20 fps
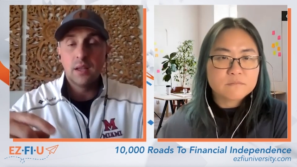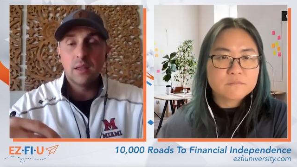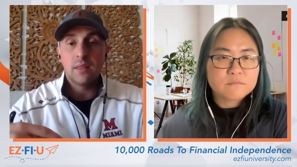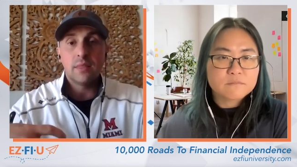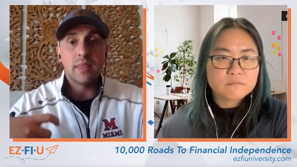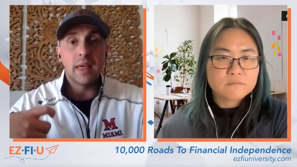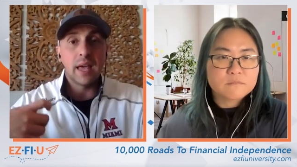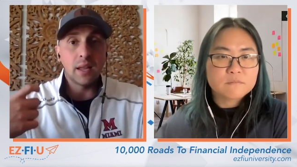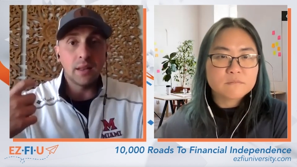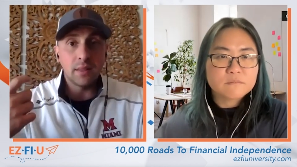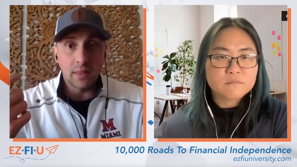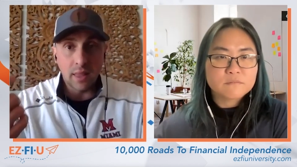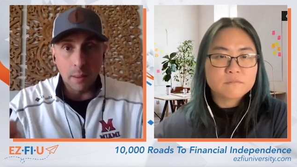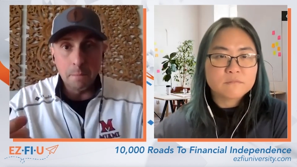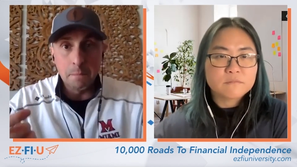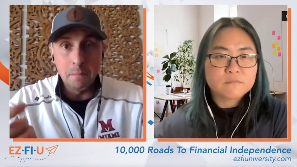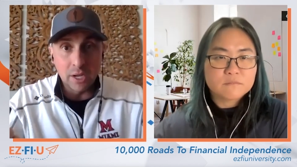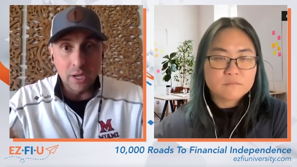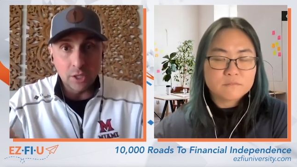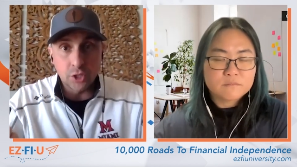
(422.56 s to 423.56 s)
Speaker 1: that,
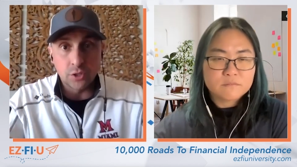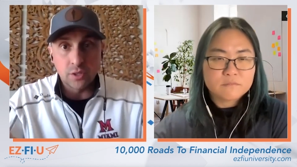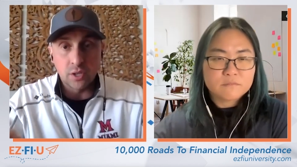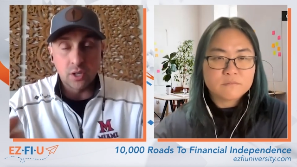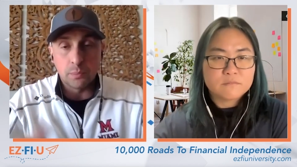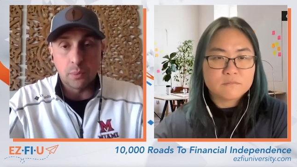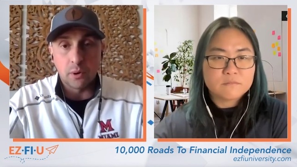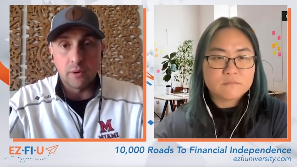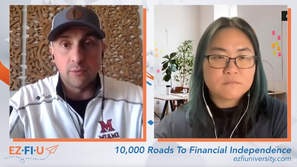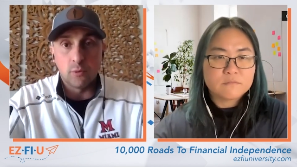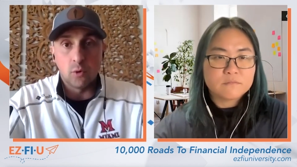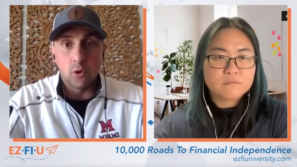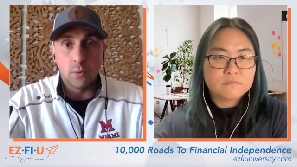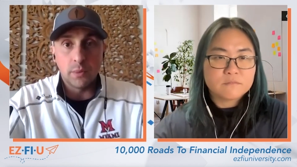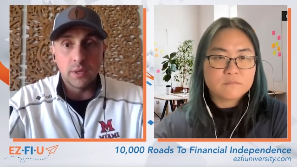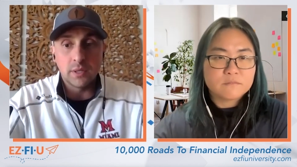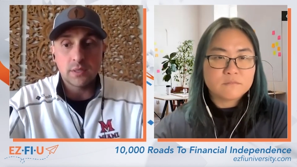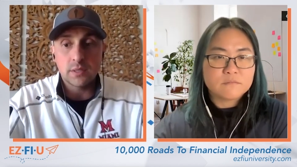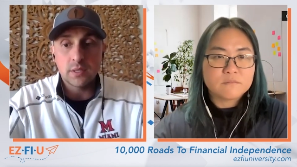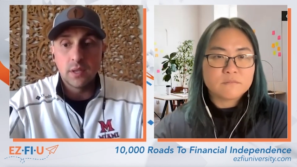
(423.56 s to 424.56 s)
that measures their
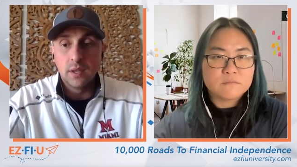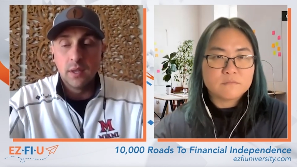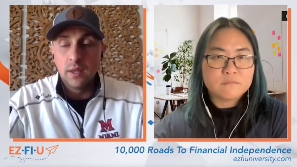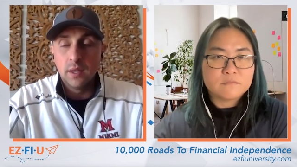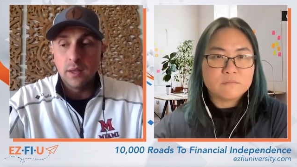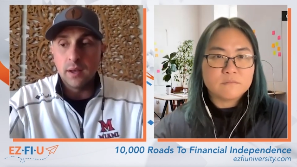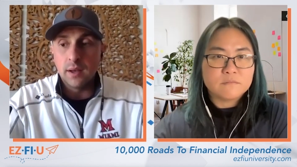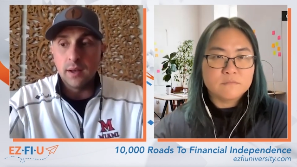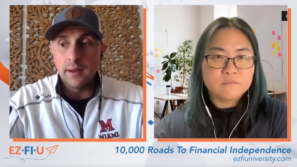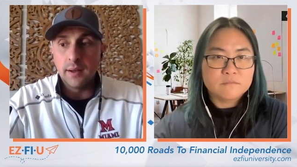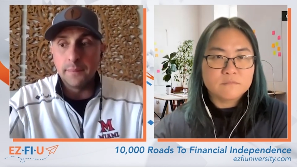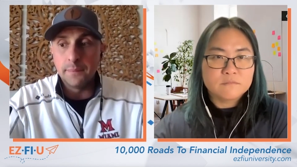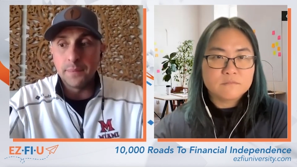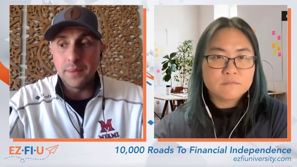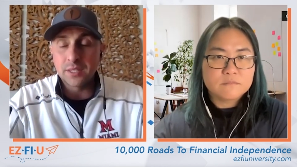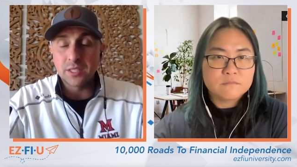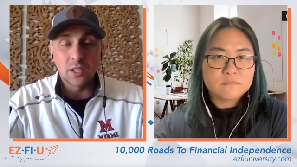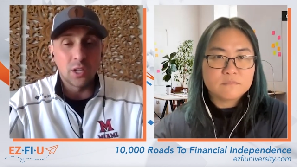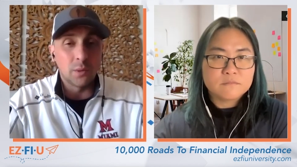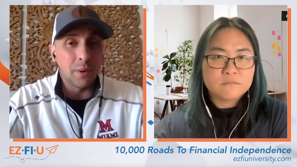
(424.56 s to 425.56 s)
performance. Mm-hmm. Um,
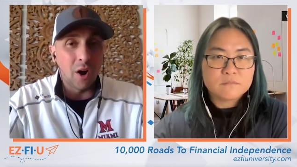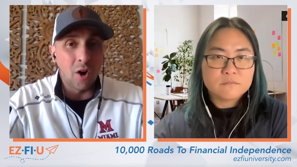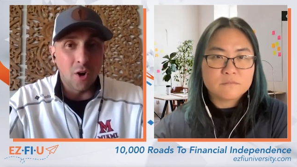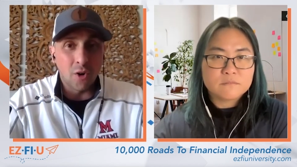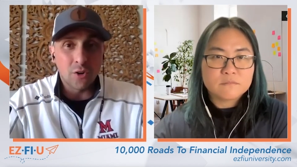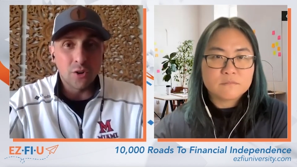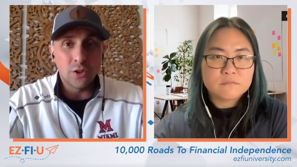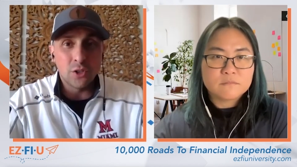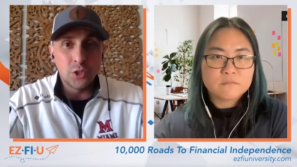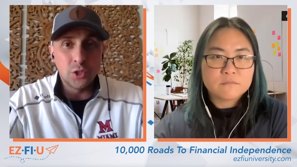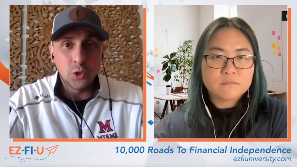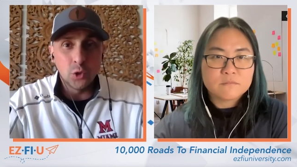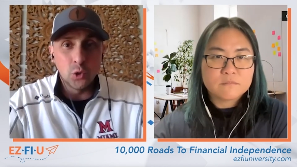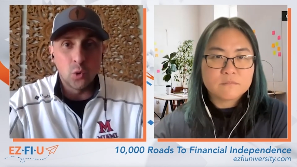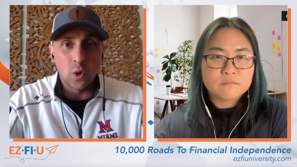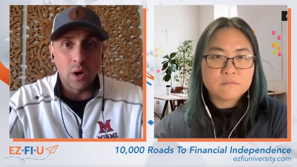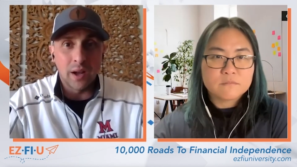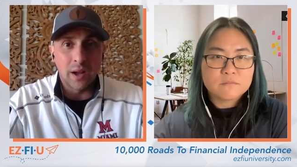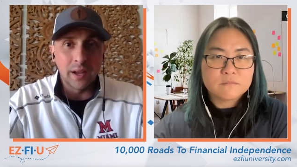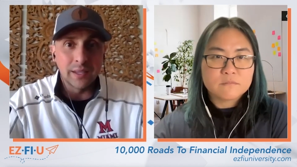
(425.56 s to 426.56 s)
it's a little bit harder to
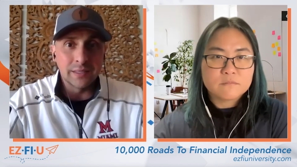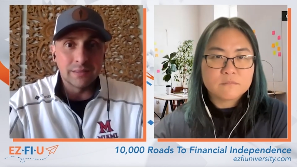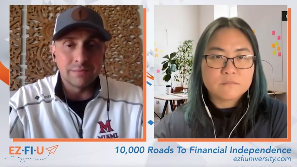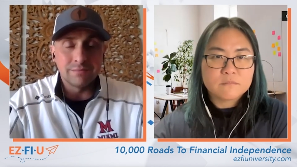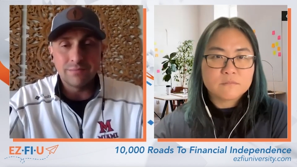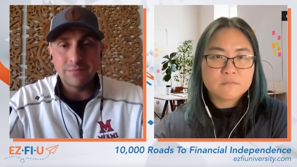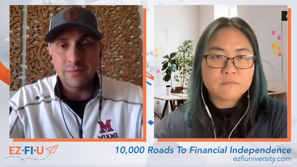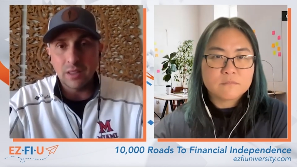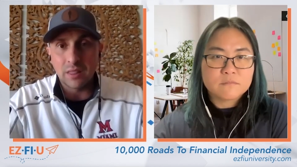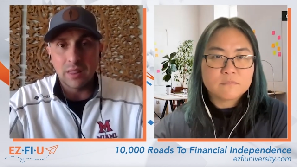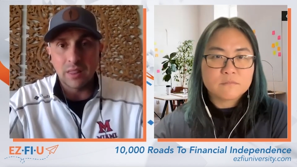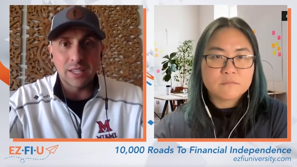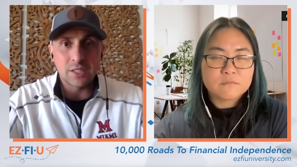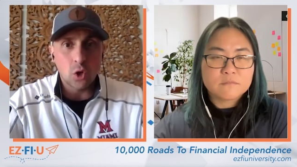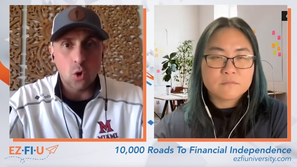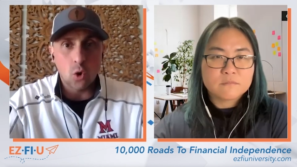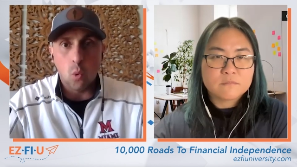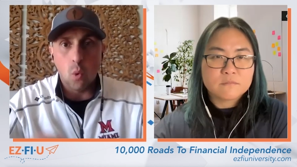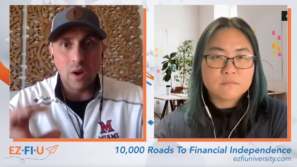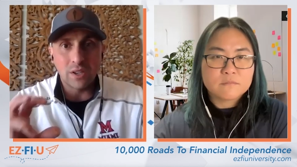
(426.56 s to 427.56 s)
do on
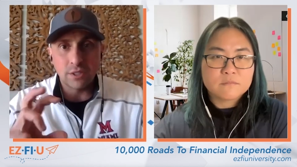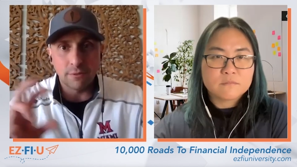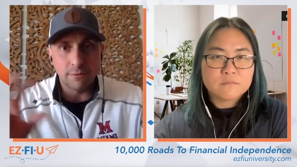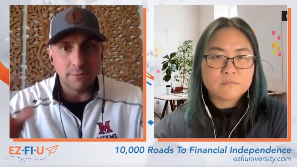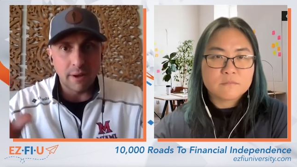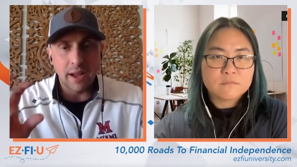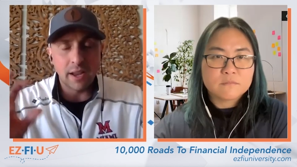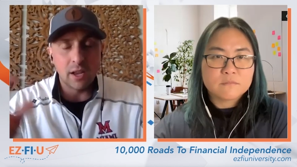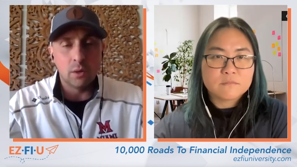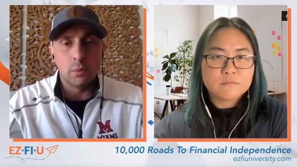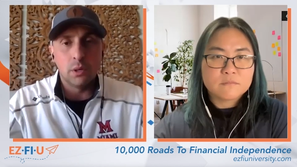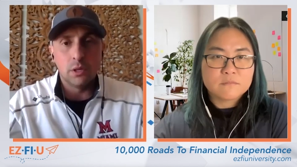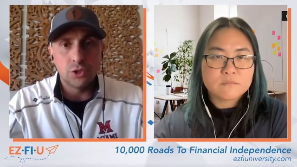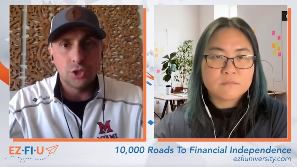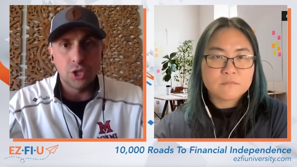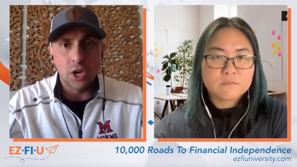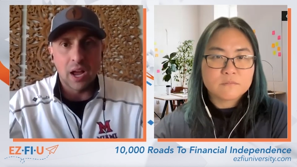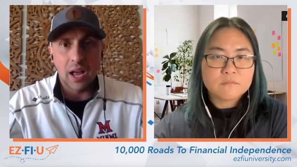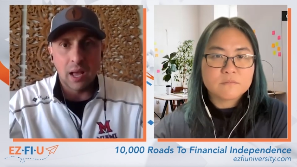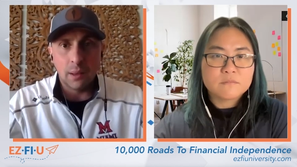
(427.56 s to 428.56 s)
less
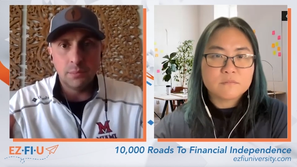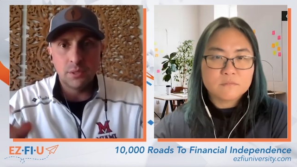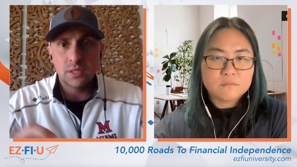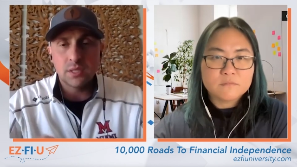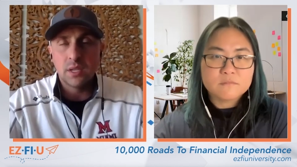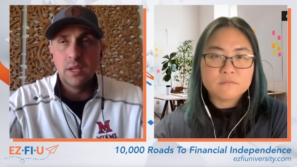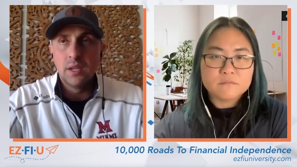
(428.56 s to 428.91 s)
quantifiable jobs,